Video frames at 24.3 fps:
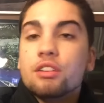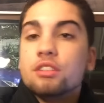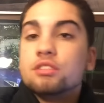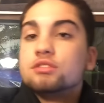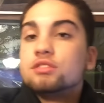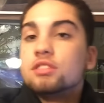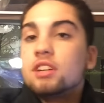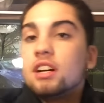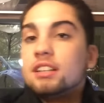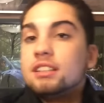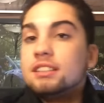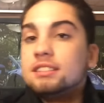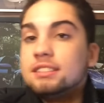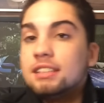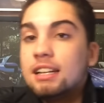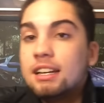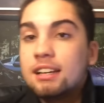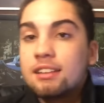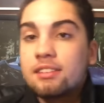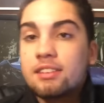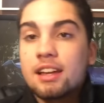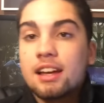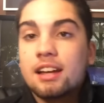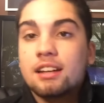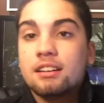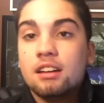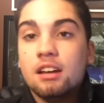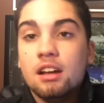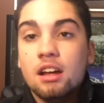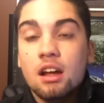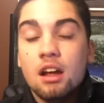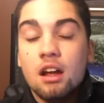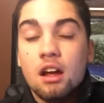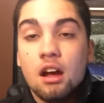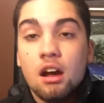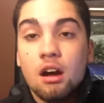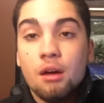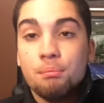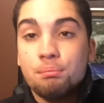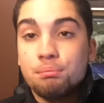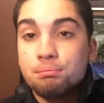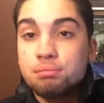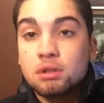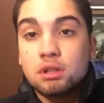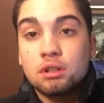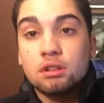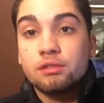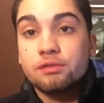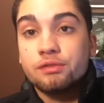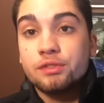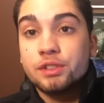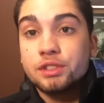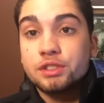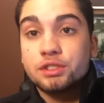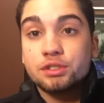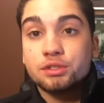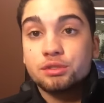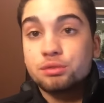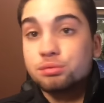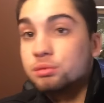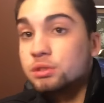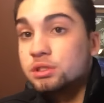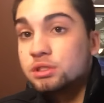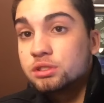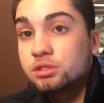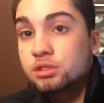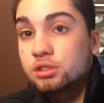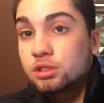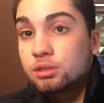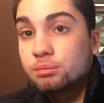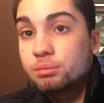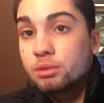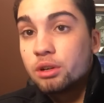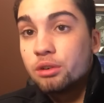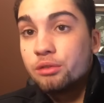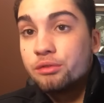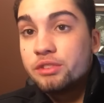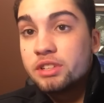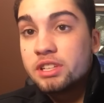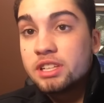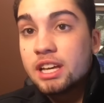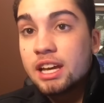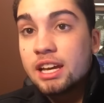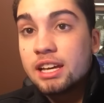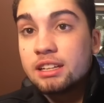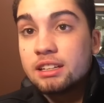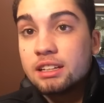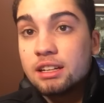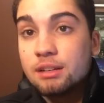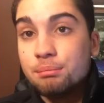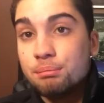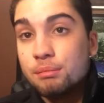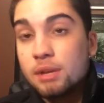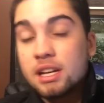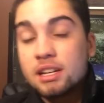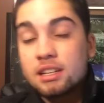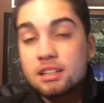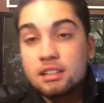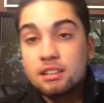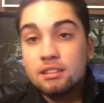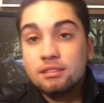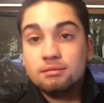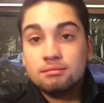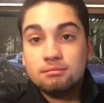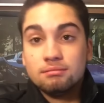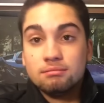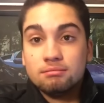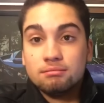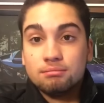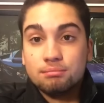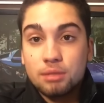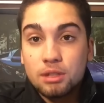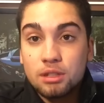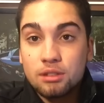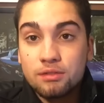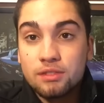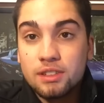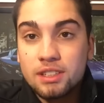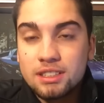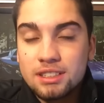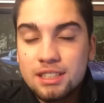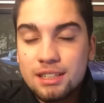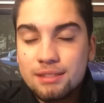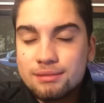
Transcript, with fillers: They're trying to take that perfect twin turbo V8 and make it perfect.